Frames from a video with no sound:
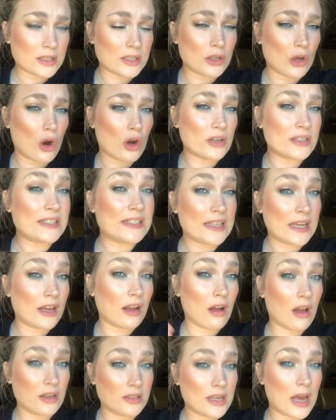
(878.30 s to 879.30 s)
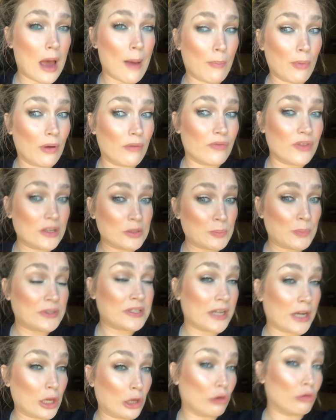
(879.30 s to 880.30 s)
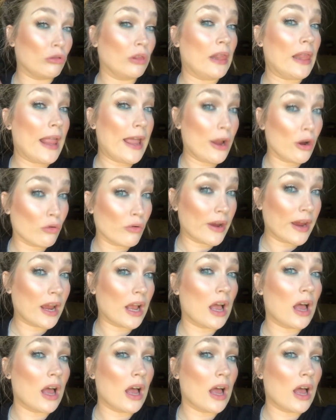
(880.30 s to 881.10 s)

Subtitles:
are sitting on top of this particular layering